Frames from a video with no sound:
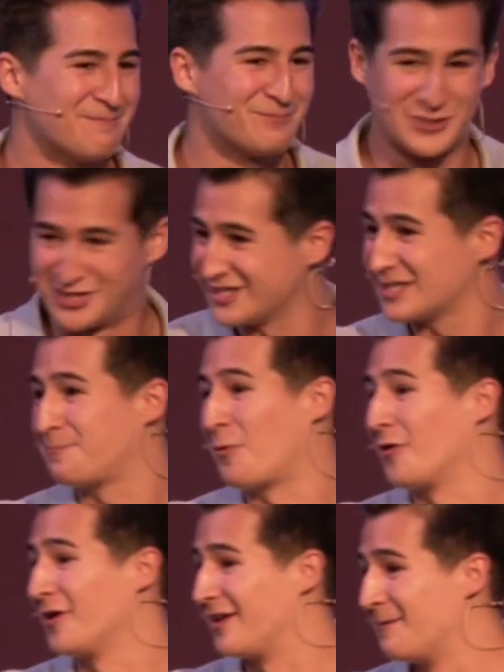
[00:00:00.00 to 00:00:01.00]
But Jesus
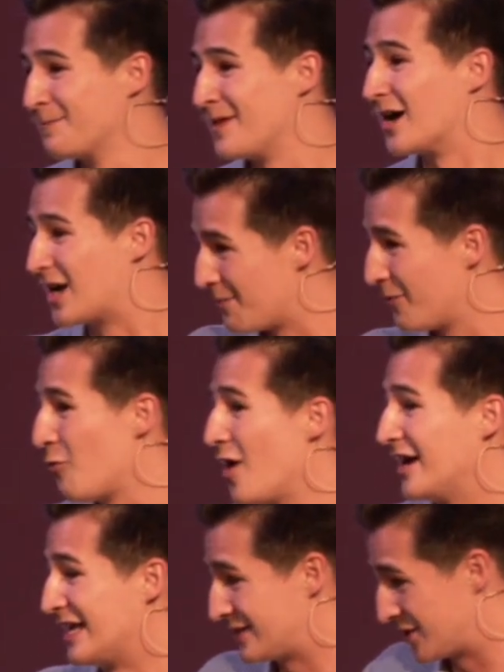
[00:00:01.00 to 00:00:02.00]
poured a cup of
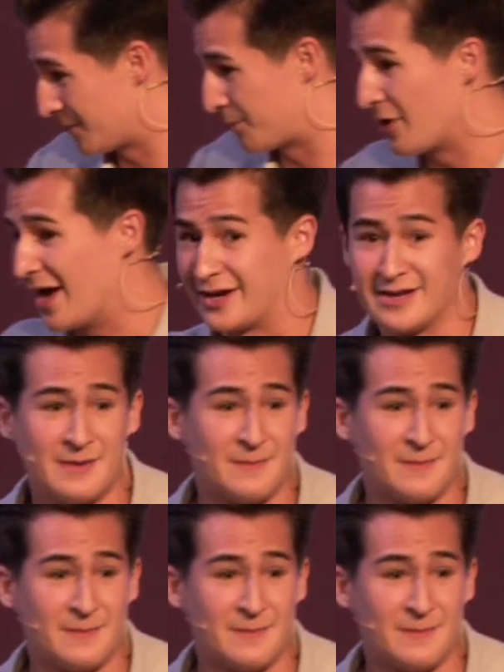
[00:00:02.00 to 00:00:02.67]
wine. He took bread.